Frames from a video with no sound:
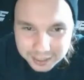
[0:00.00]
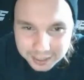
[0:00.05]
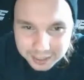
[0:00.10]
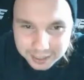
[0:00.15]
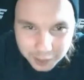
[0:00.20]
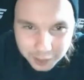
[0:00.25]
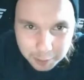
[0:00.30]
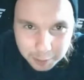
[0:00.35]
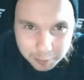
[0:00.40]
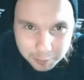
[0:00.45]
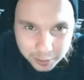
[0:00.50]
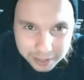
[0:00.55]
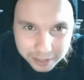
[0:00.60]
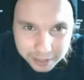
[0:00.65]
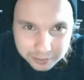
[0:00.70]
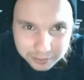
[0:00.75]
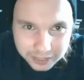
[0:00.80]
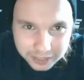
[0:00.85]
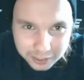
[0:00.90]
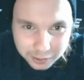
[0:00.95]
a
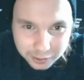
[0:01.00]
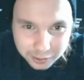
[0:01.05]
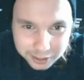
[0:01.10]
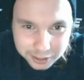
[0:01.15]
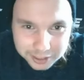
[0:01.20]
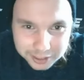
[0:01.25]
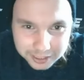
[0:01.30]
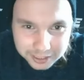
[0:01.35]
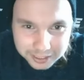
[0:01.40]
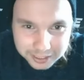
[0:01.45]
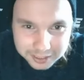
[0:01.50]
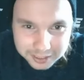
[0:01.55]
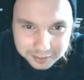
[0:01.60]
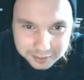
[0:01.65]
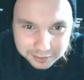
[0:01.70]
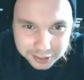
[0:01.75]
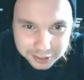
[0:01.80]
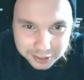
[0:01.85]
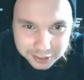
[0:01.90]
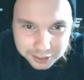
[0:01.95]
thumbprint that looks like a
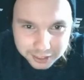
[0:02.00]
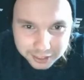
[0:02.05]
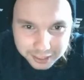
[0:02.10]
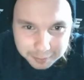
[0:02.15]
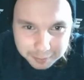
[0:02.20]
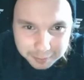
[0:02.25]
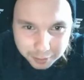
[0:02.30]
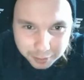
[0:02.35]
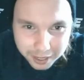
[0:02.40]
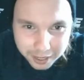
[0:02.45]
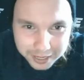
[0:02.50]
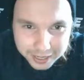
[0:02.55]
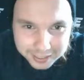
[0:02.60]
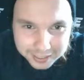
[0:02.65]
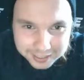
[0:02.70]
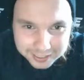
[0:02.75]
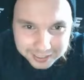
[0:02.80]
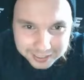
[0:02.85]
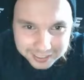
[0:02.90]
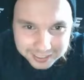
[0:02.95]
division, like a brain?